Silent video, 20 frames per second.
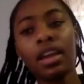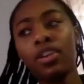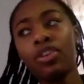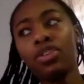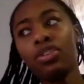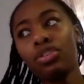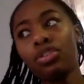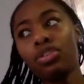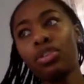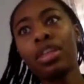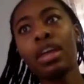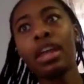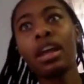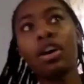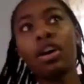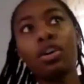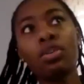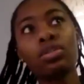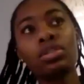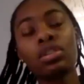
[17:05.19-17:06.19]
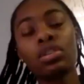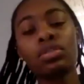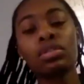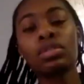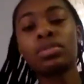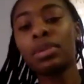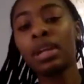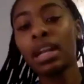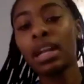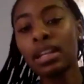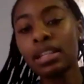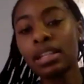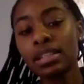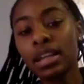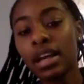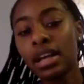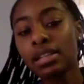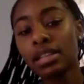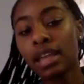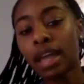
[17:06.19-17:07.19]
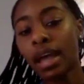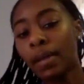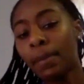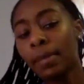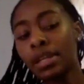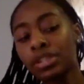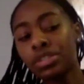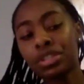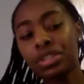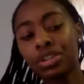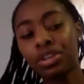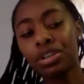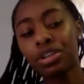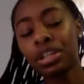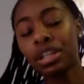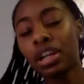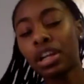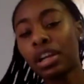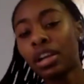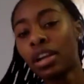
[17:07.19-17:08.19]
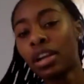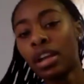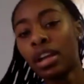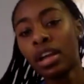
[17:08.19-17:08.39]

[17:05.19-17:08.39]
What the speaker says: then I'll go to those braiding styles I had mentioned earlier,